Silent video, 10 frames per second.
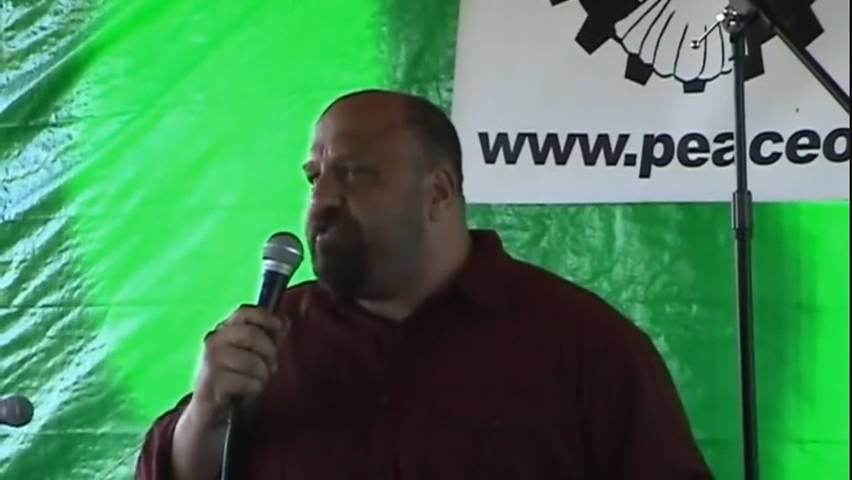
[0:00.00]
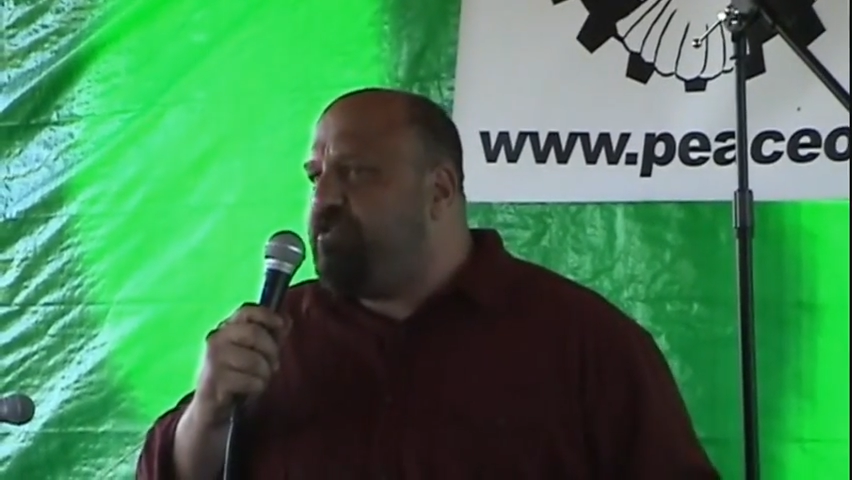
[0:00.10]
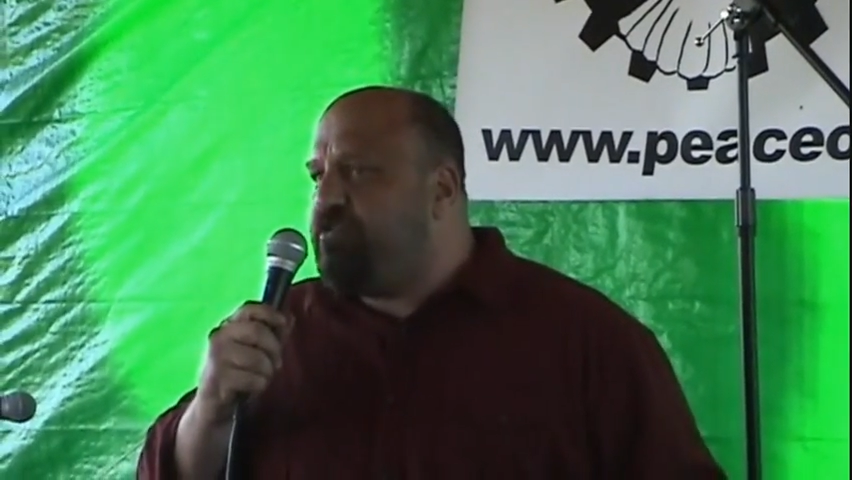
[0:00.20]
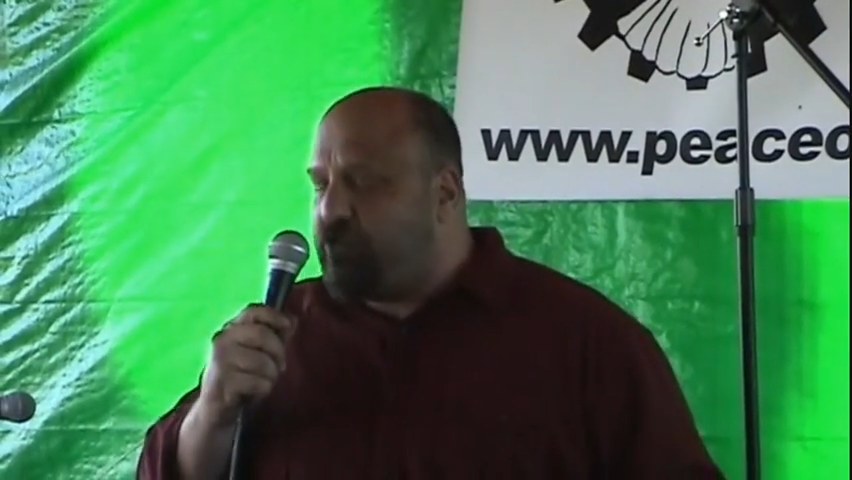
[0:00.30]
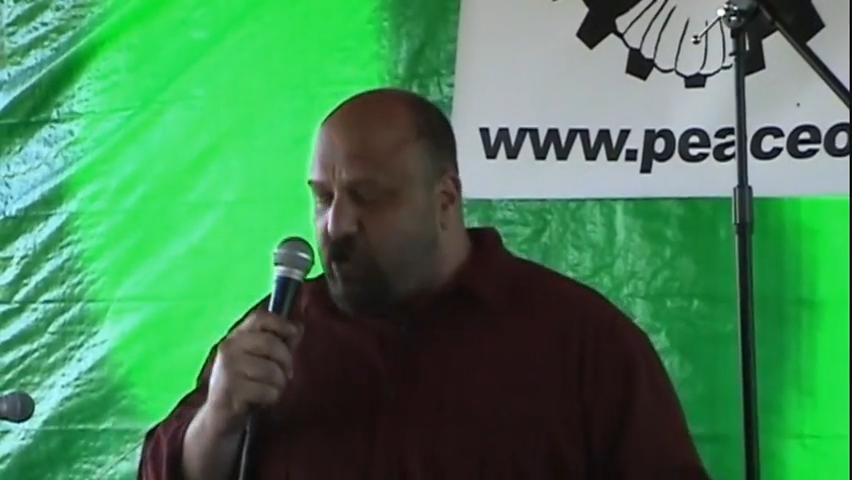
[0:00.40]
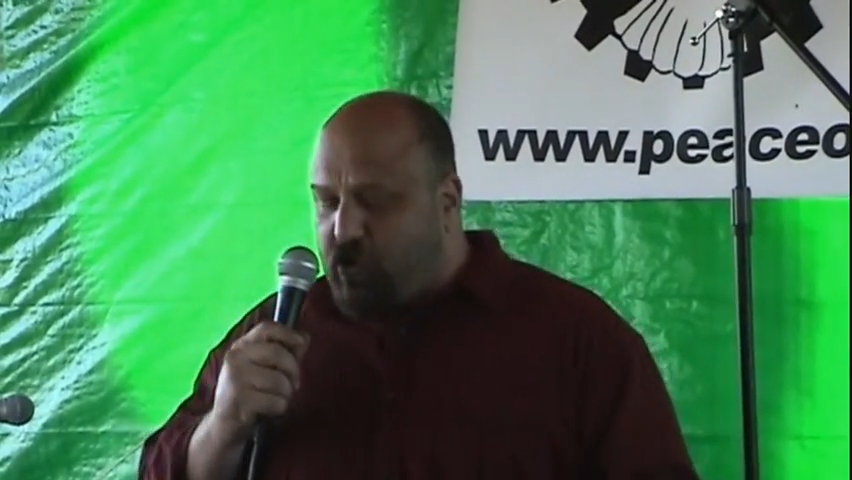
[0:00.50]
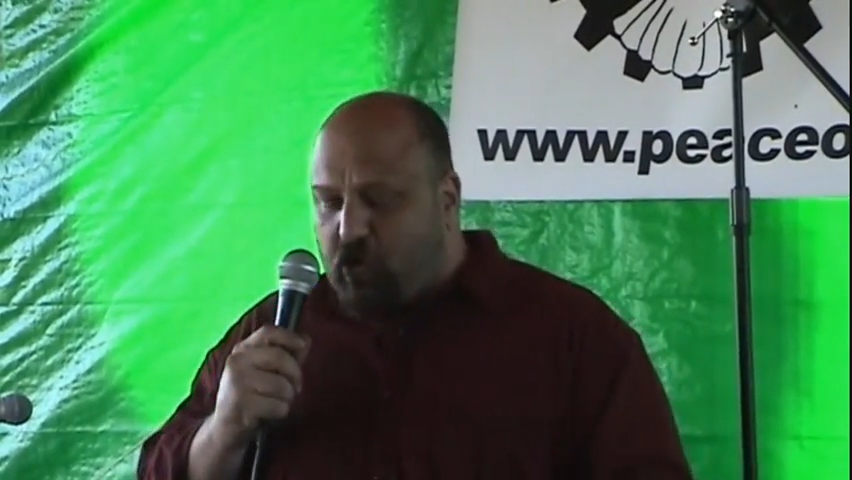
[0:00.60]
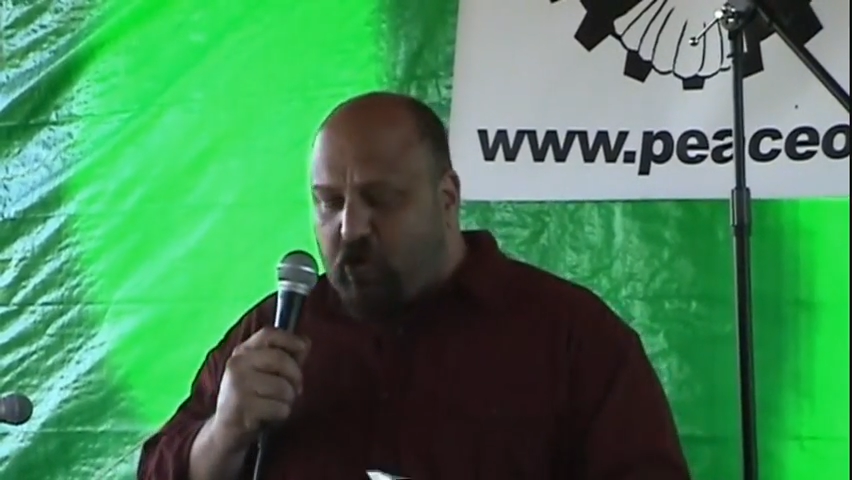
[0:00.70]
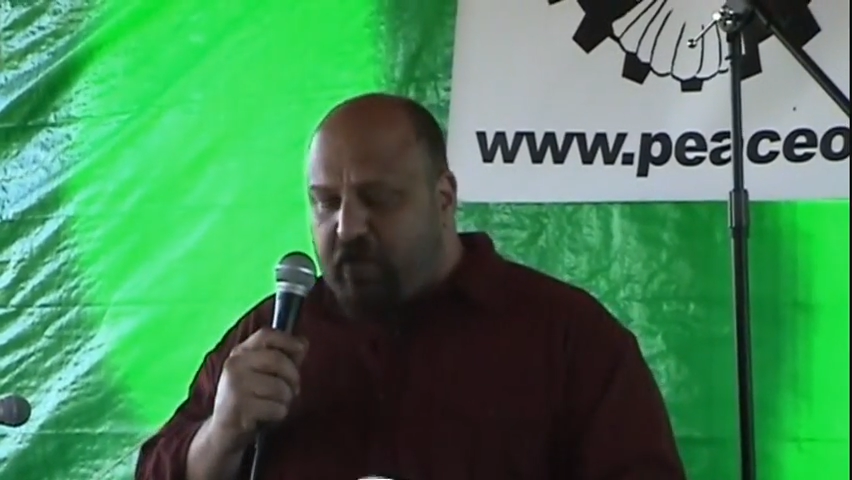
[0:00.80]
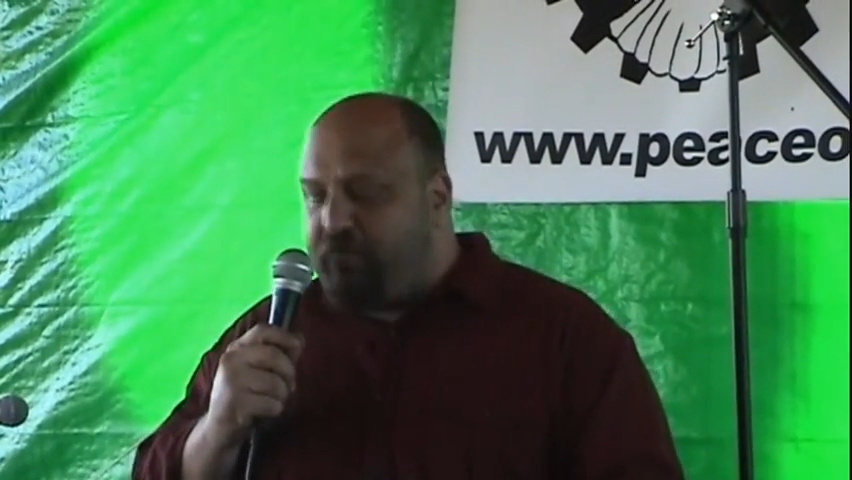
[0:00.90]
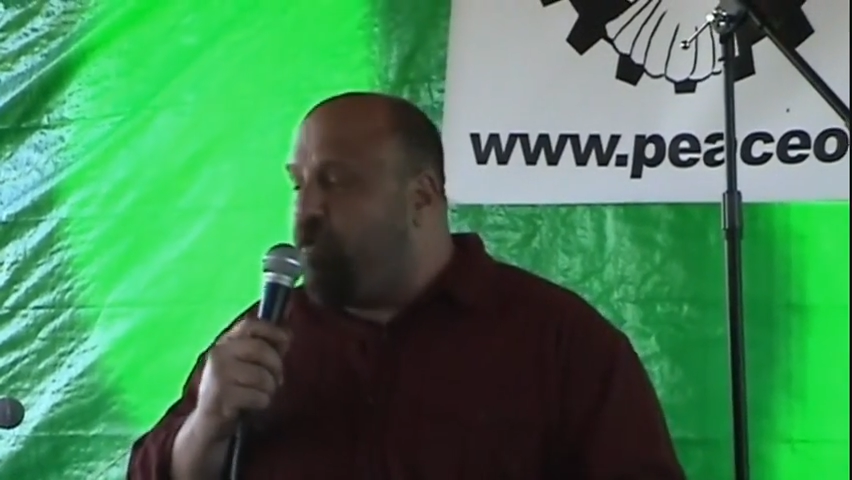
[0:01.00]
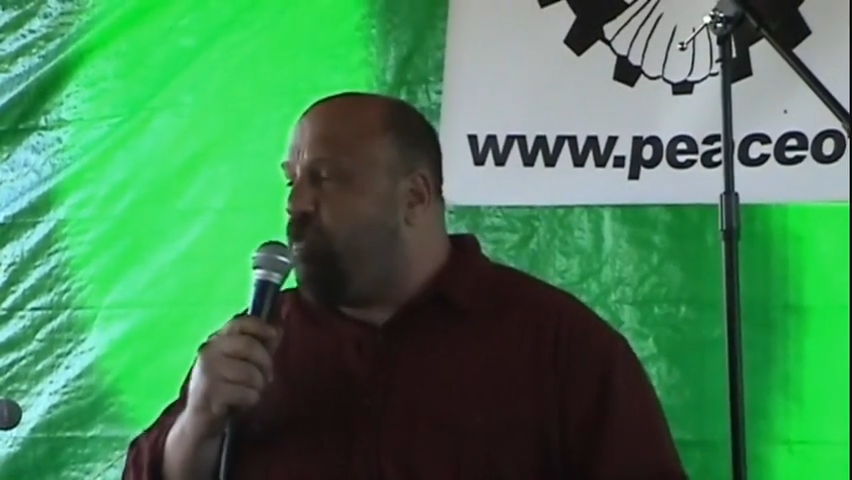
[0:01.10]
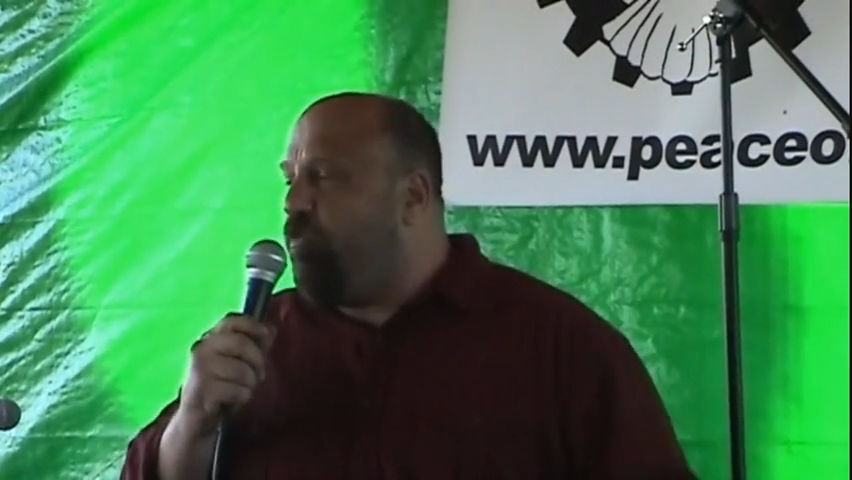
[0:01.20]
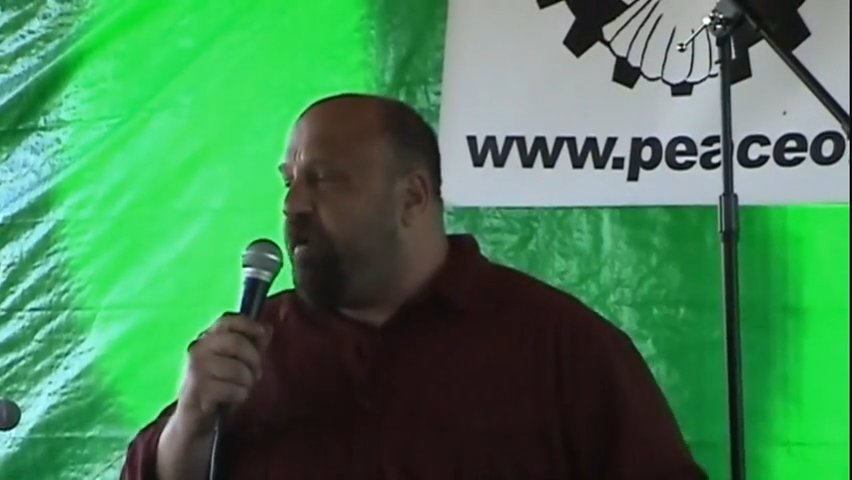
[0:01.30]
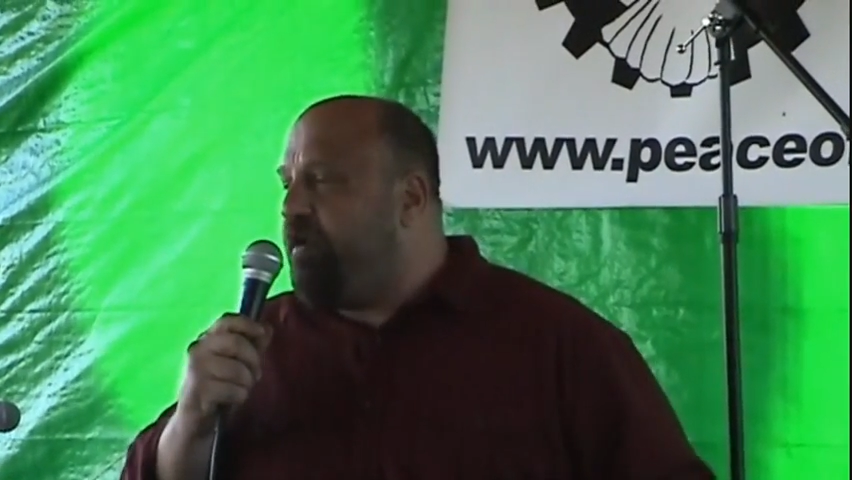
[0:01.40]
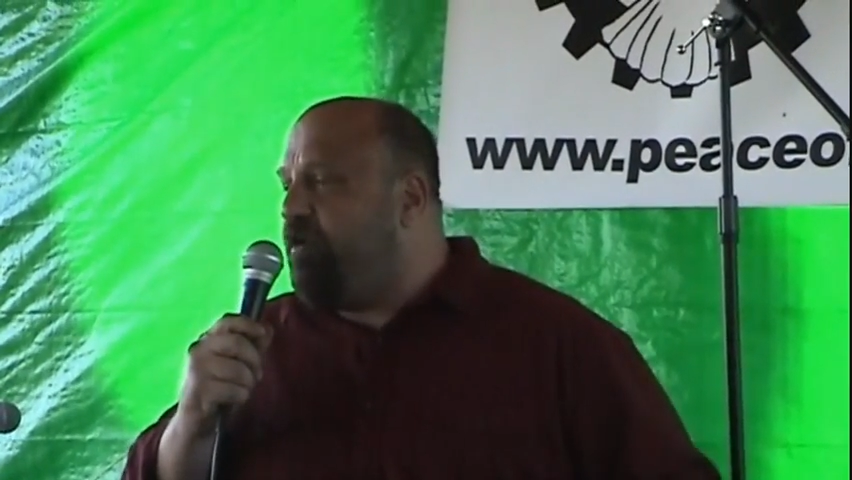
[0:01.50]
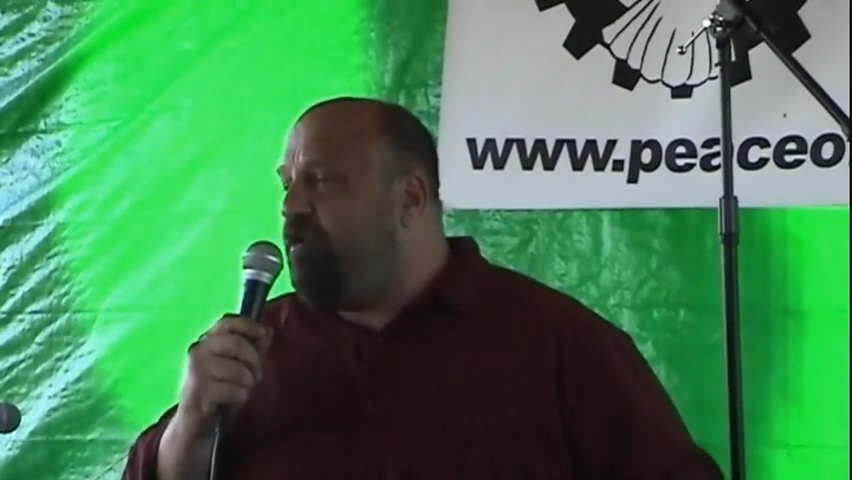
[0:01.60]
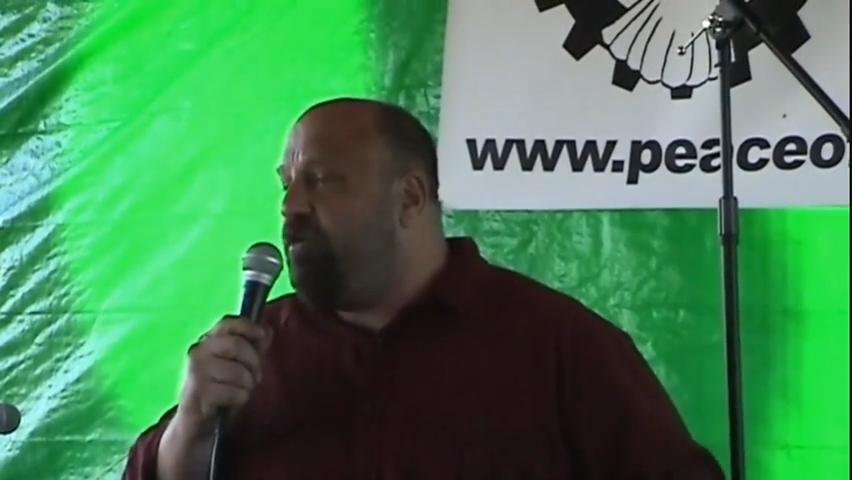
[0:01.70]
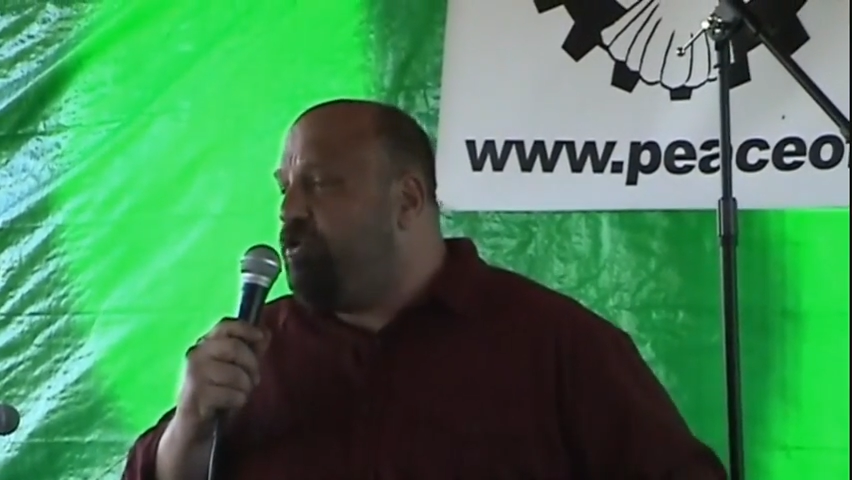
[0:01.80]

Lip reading: to start calling for a real